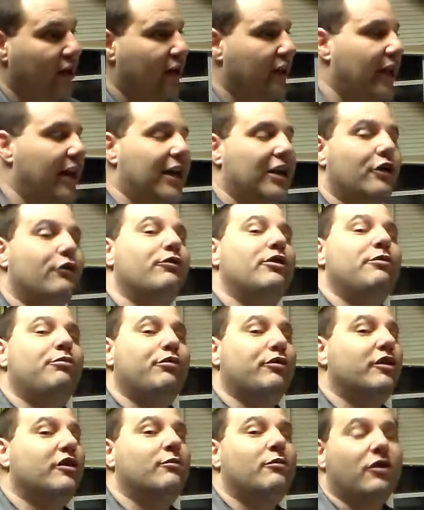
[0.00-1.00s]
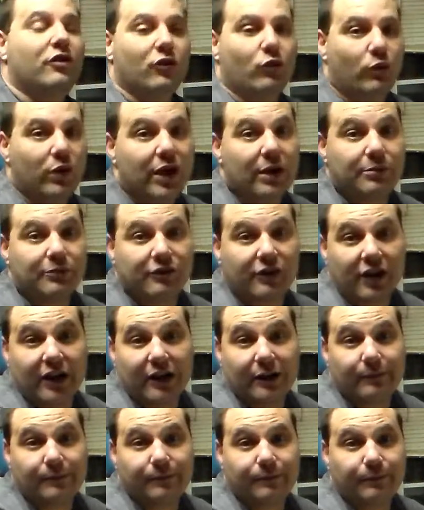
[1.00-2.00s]
they had to reprint them on the
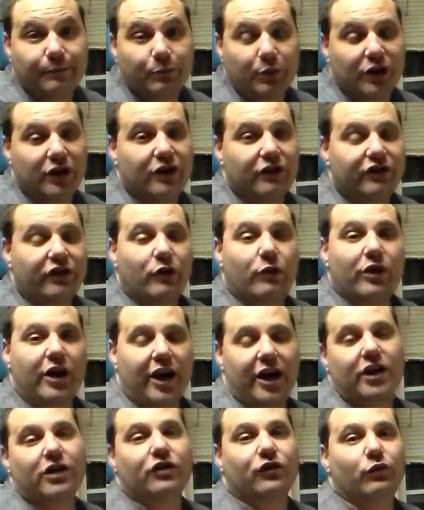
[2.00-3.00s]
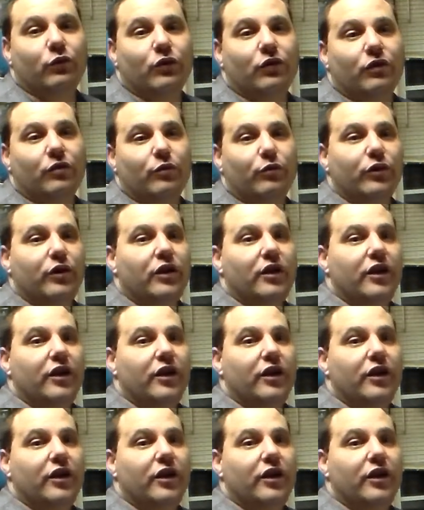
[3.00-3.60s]
website because there were errors with them.